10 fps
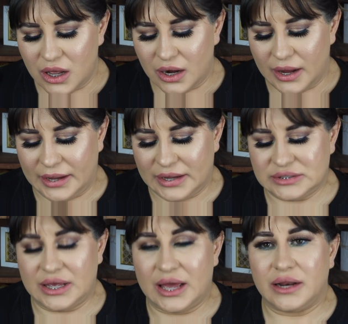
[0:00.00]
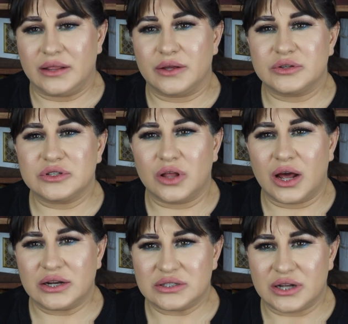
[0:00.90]
like I said, there was a
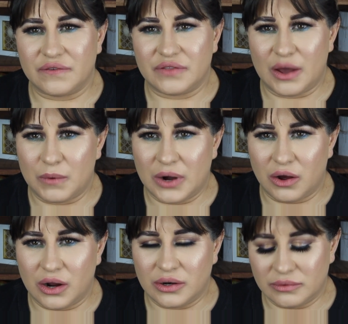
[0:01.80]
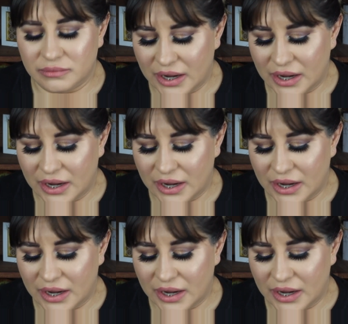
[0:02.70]
lot of stuff that went on